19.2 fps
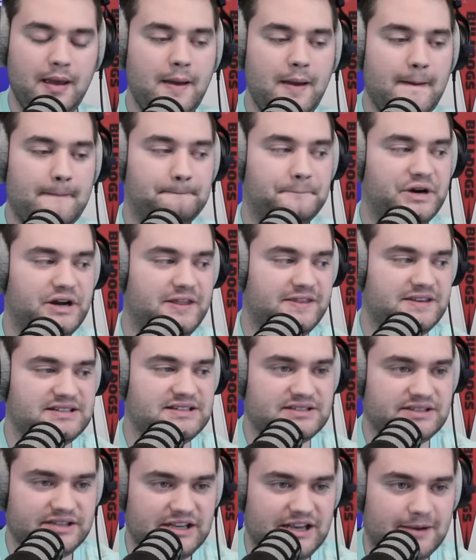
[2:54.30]
But this
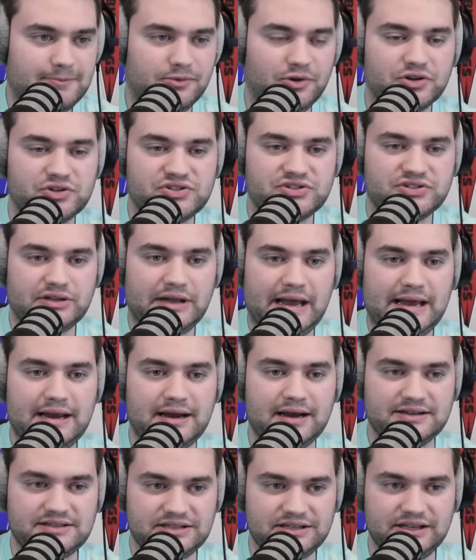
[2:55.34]
team looks like
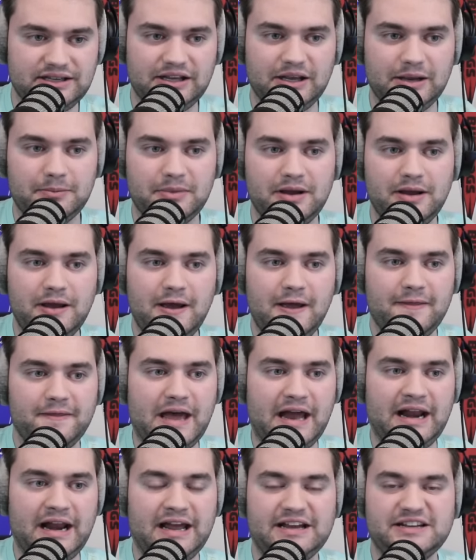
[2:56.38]
a team
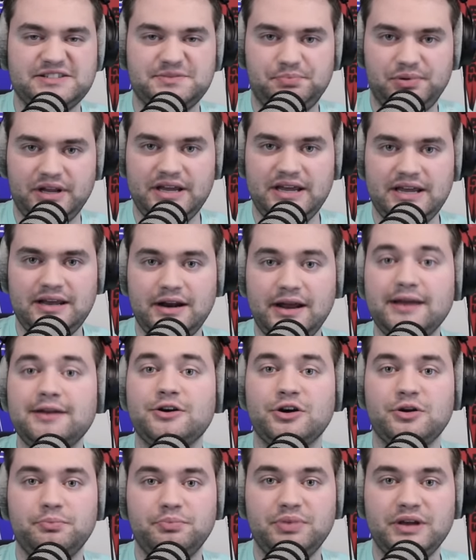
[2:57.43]
that has played a
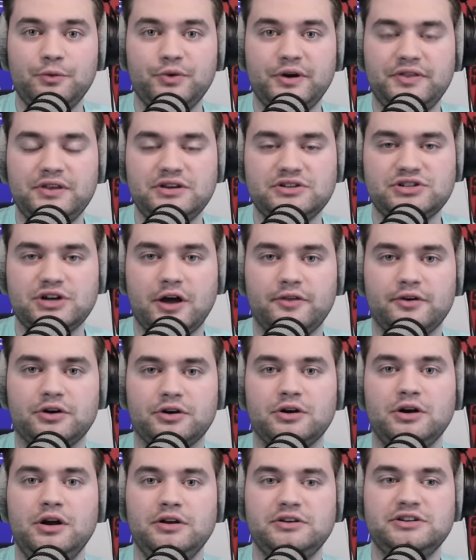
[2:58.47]
good bit with each
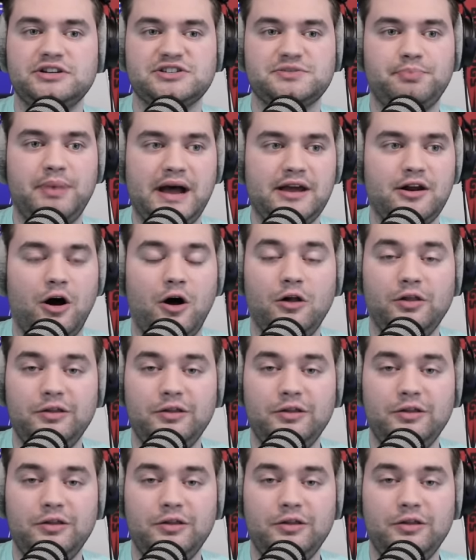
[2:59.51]
other despite all of